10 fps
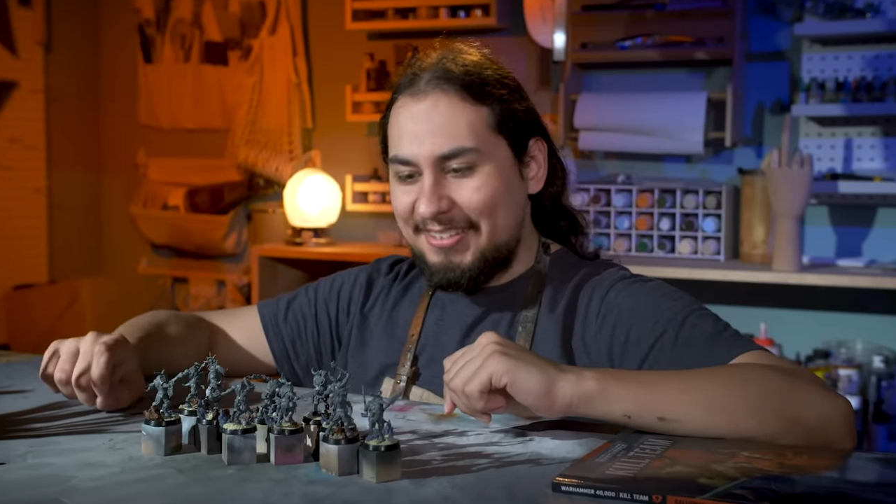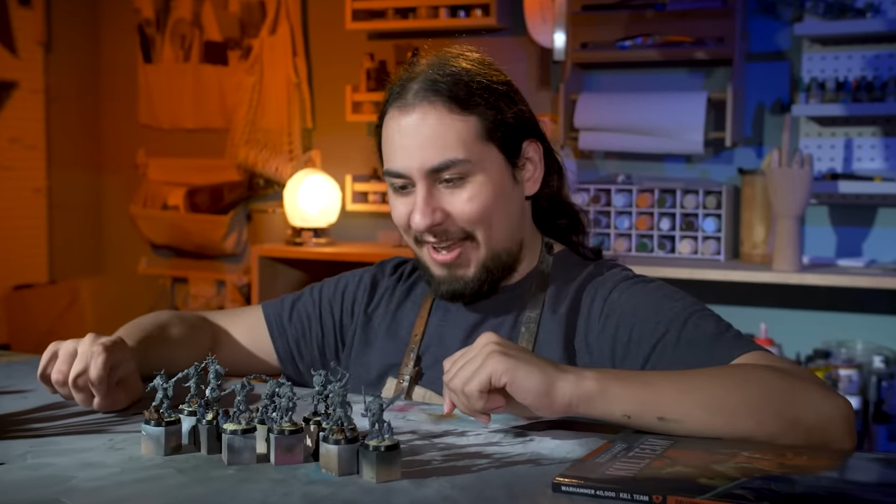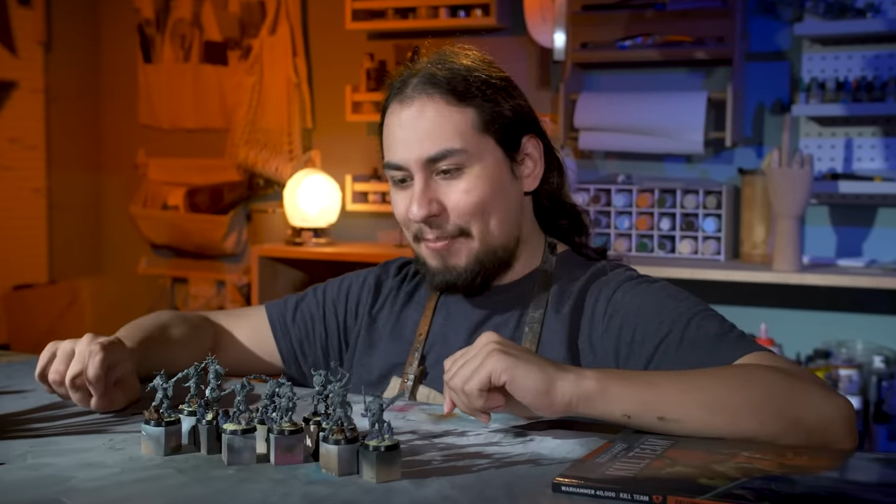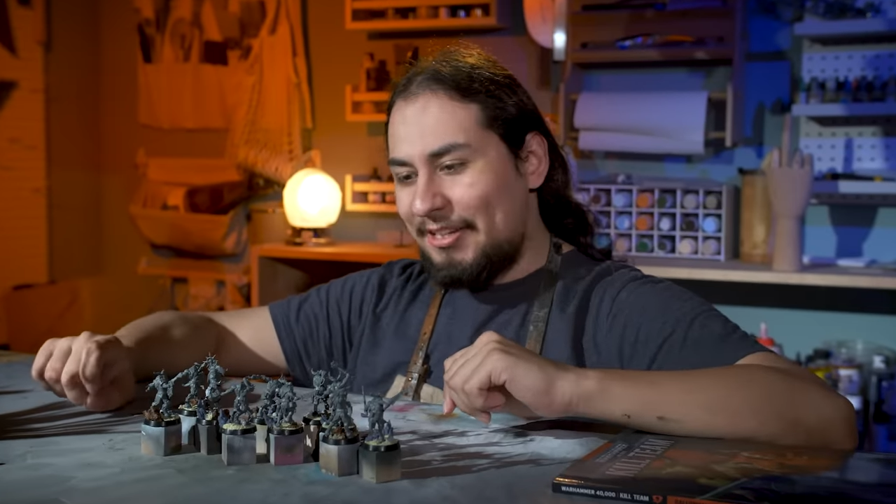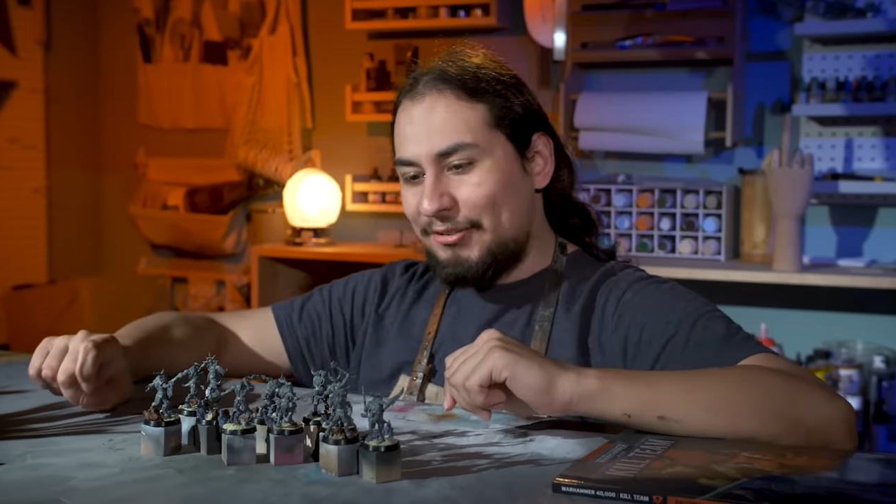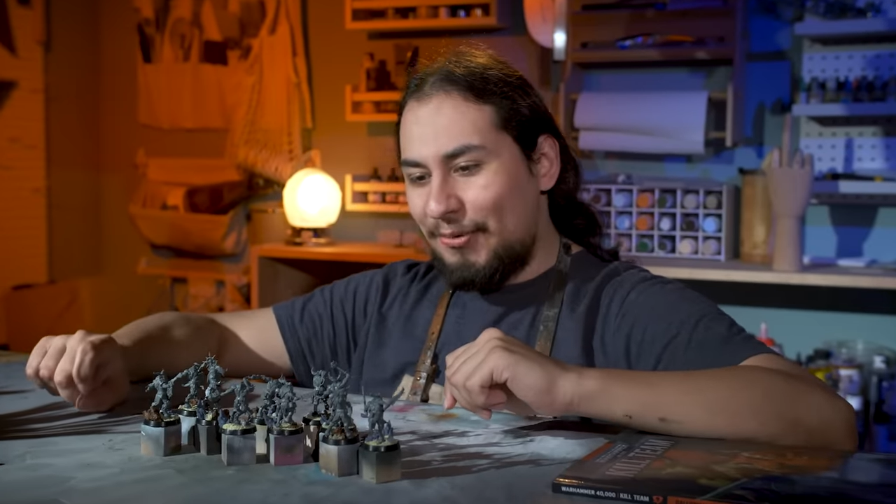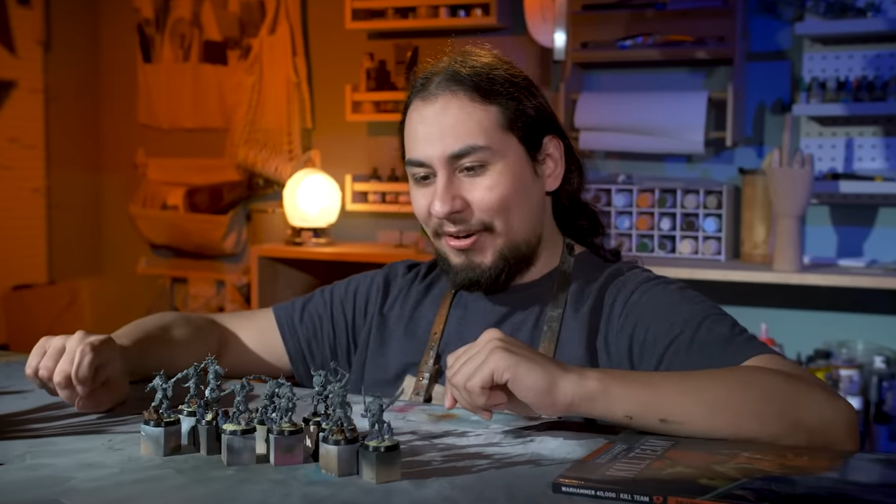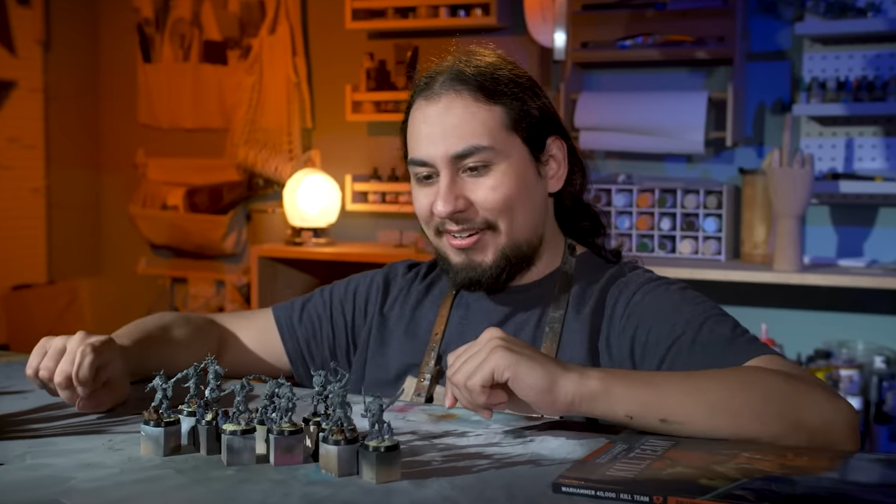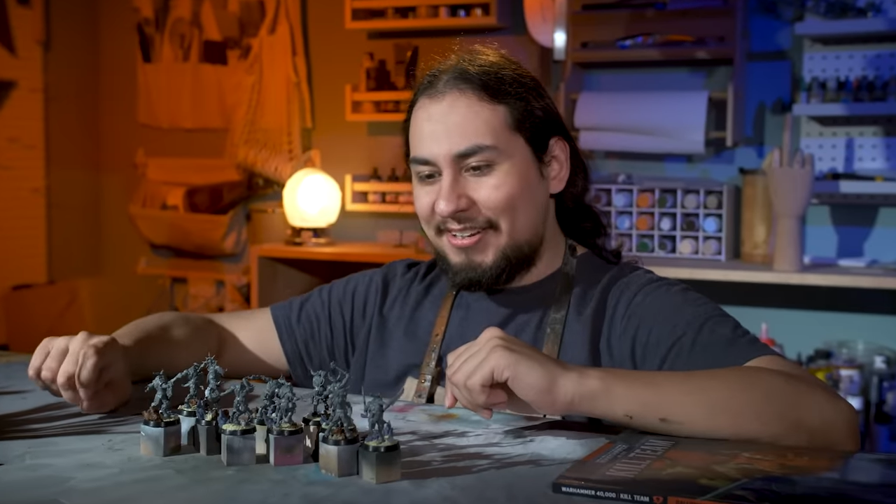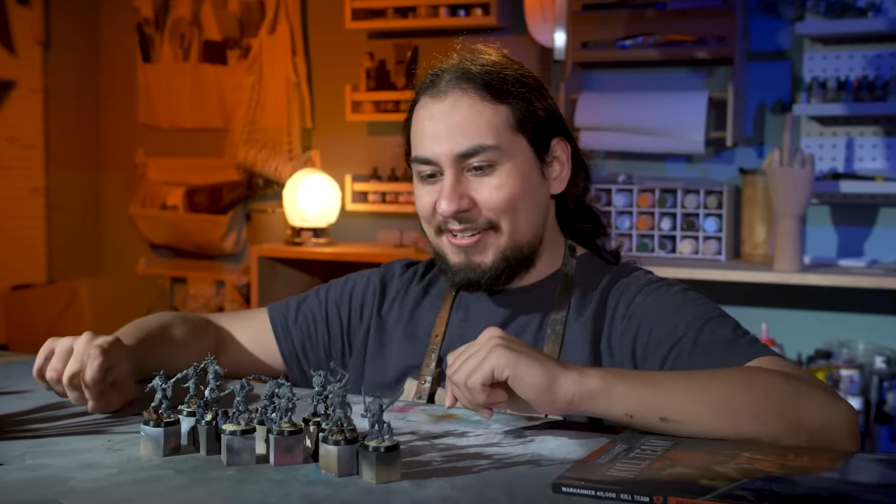time to get to
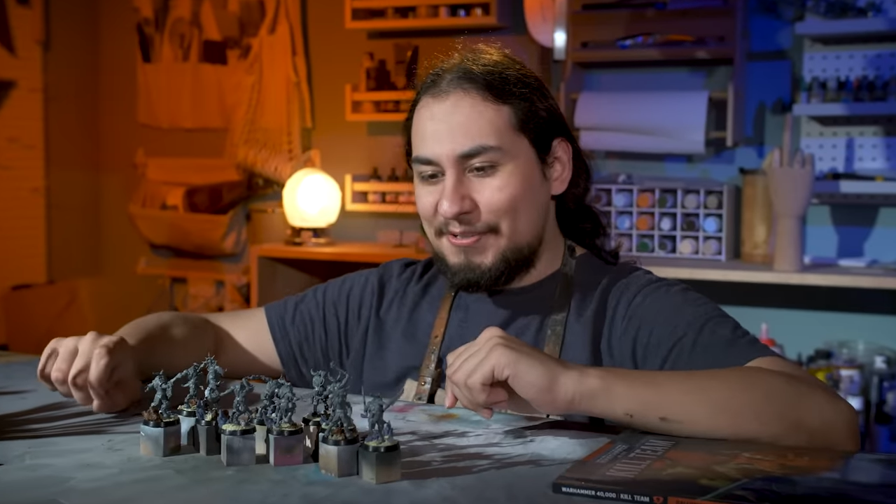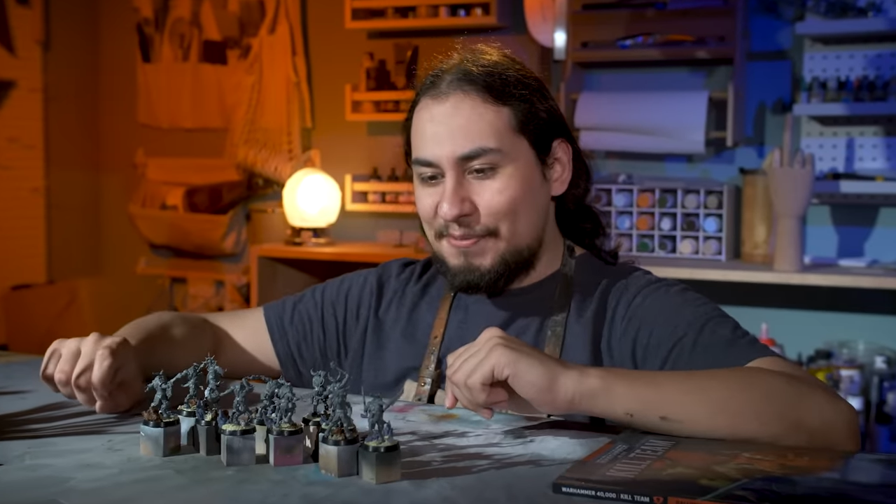work.